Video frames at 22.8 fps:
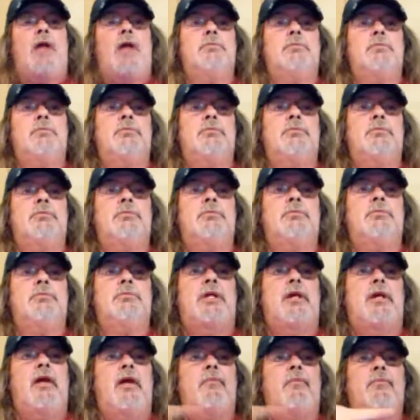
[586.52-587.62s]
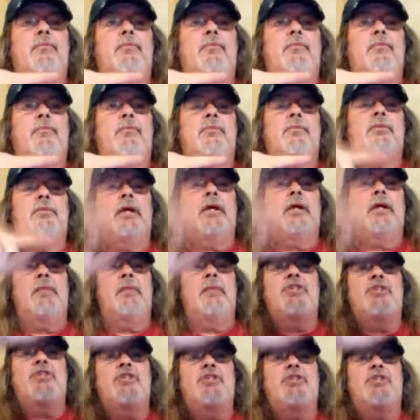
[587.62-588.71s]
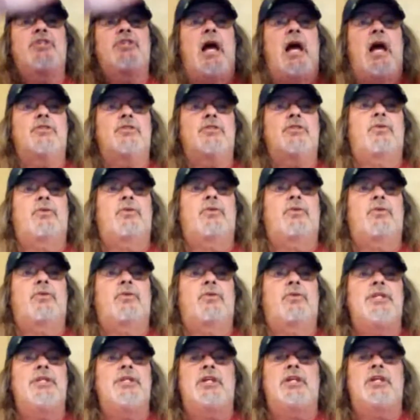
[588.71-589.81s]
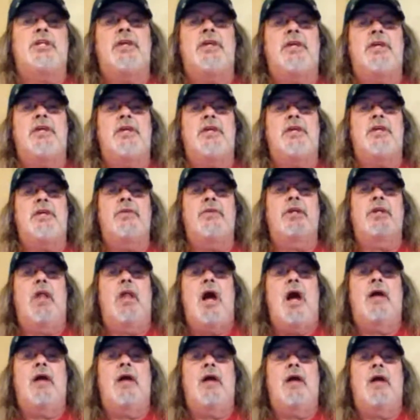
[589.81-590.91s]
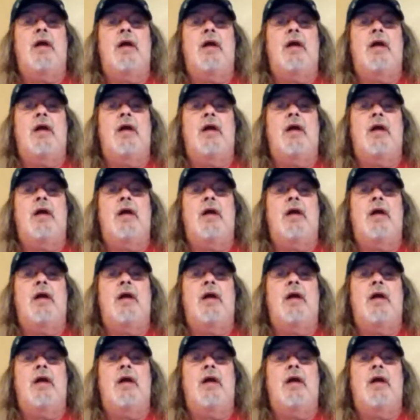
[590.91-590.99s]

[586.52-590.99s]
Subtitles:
set up, like a big giant screen TV with a clock on it.